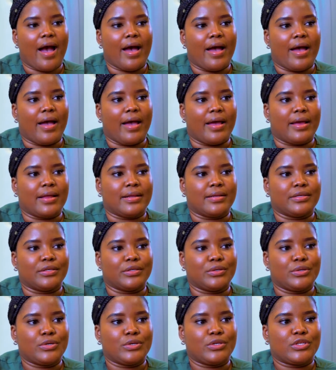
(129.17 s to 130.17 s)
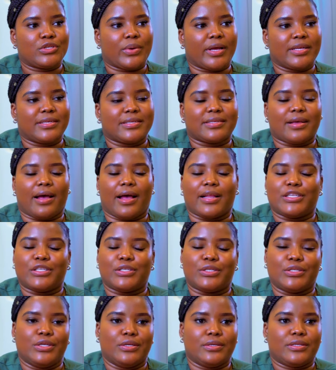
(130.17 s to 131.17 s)
And so I just got
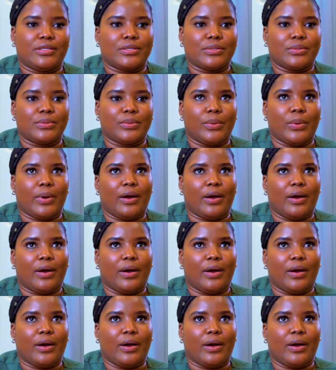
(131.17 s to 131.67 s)
to